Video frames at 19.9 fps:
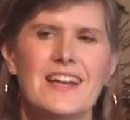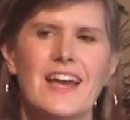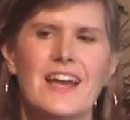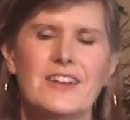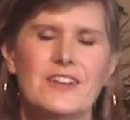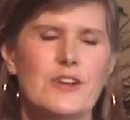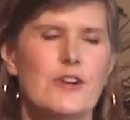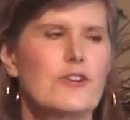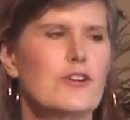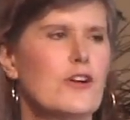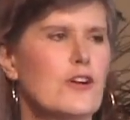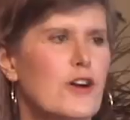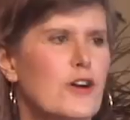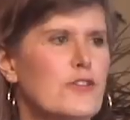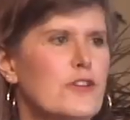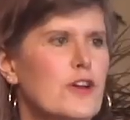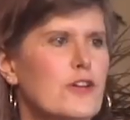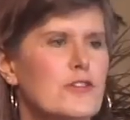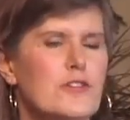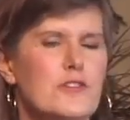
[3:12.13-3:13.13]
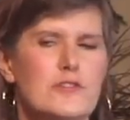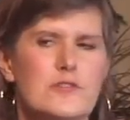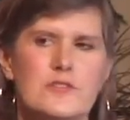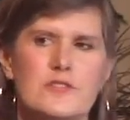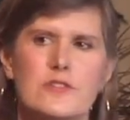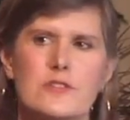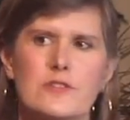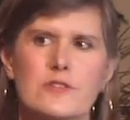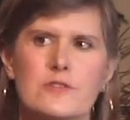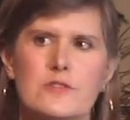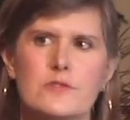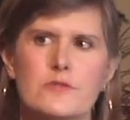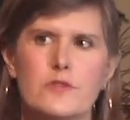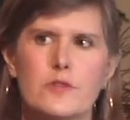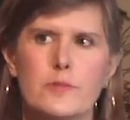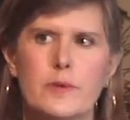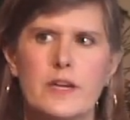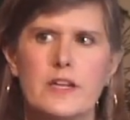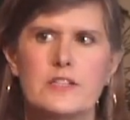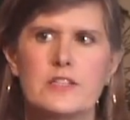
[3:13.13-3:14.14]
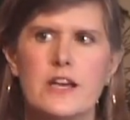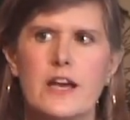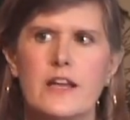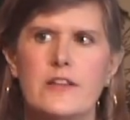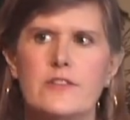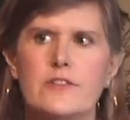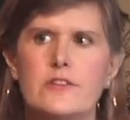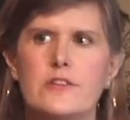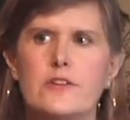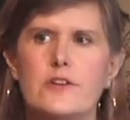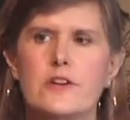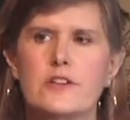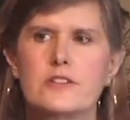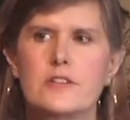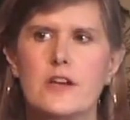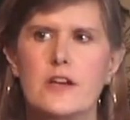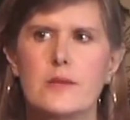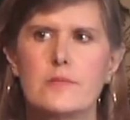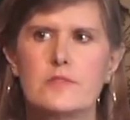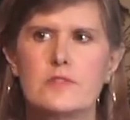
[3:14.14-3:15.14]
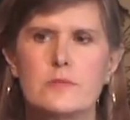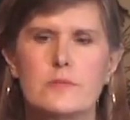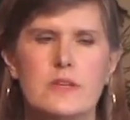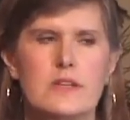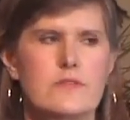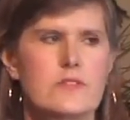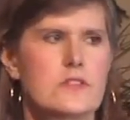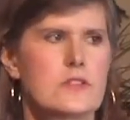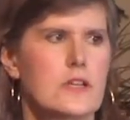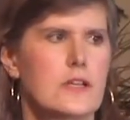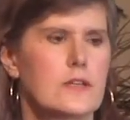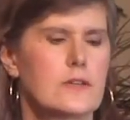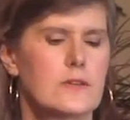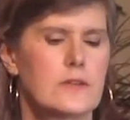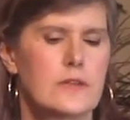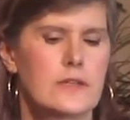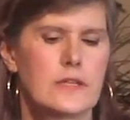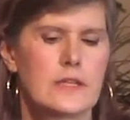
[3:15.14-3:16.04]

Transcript: And Yoko Ono, whose full-page ad in the New York Times you may have seen.